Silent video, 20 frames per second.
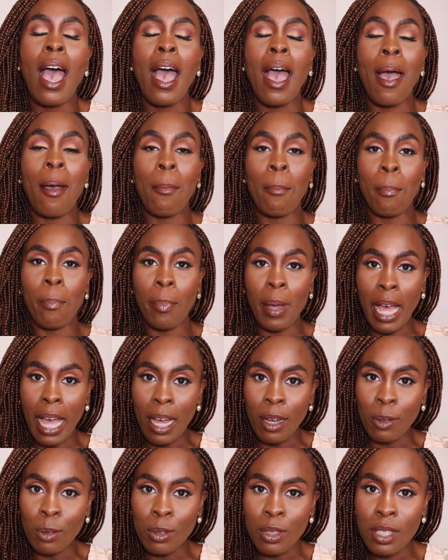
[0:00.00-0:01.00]

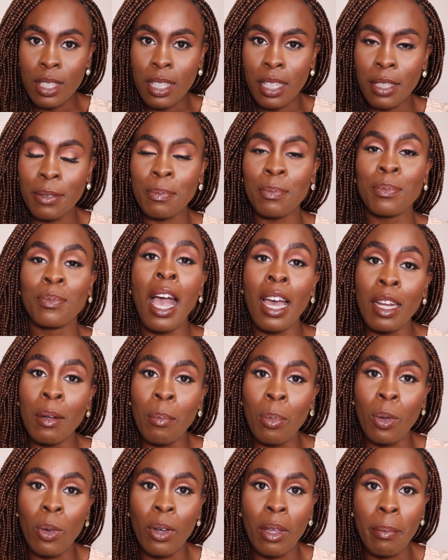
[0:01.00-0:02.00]
about
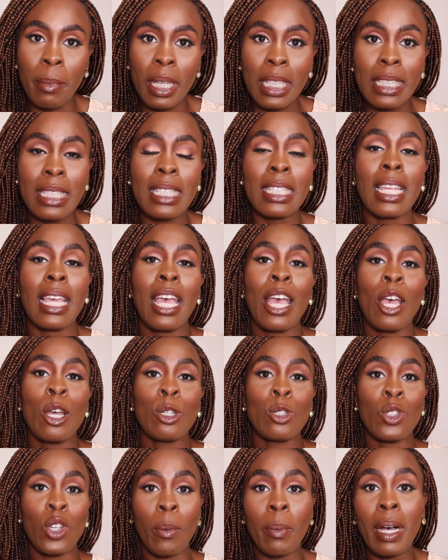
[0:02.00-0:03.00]
unemployment,
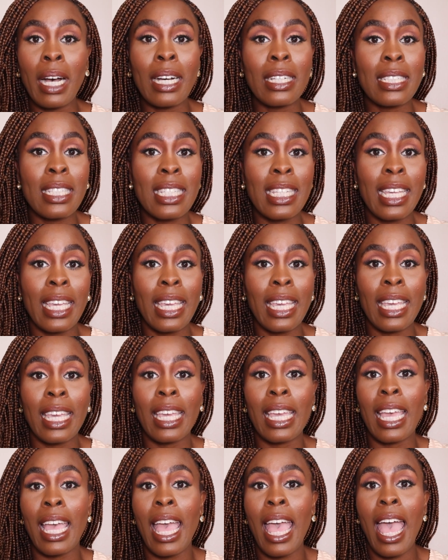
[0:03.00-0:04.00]
job
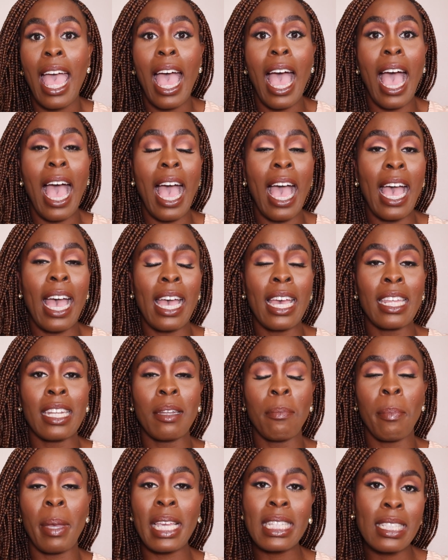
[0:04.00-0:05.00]
hunting,
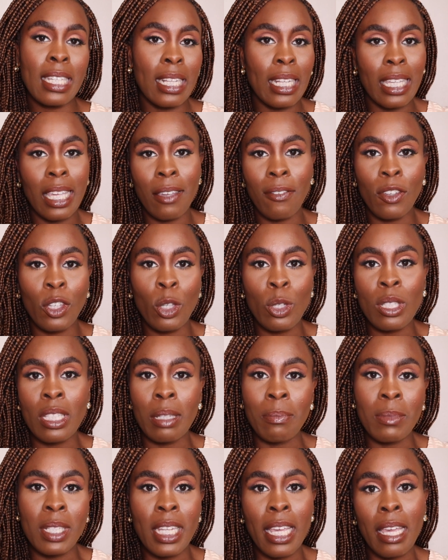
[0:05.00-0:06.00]
and basically giving you
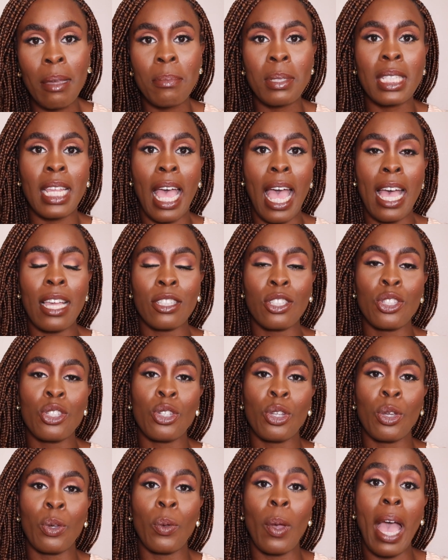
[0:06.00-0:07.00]
some tips as
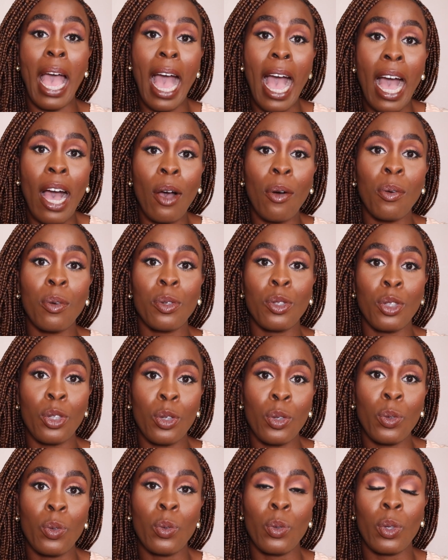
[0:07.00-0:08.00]
to how
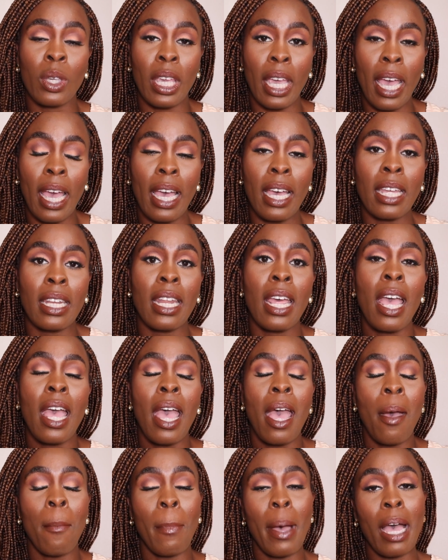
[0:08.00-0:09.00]
you can
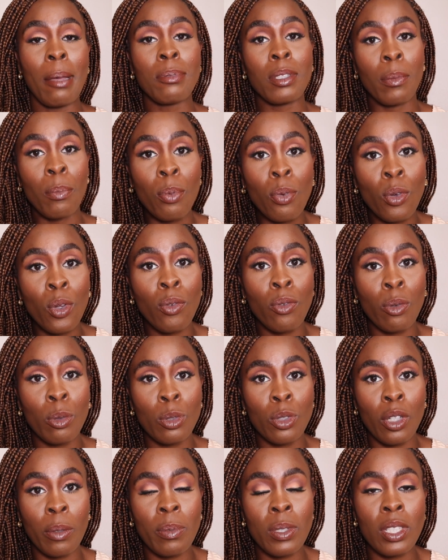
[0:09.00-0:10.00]
perhaps improve your
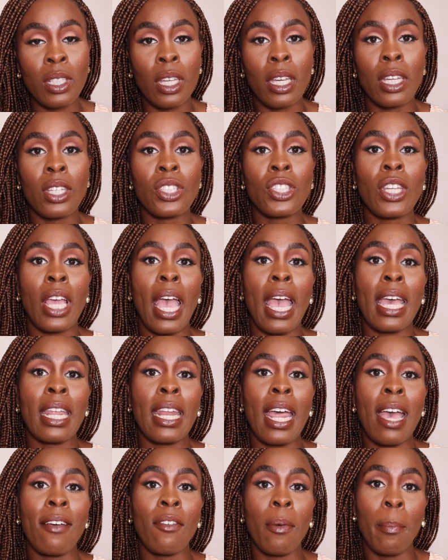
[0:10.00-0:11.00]
job search and
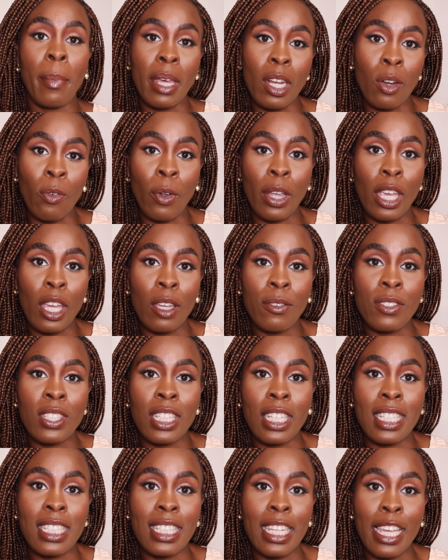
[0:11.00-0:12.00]
have a better rate of
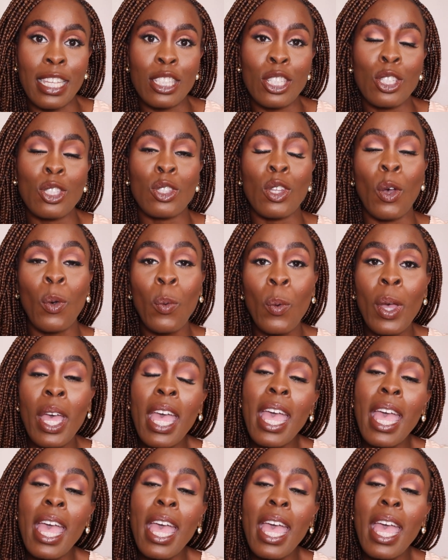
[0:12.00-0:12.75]
success. So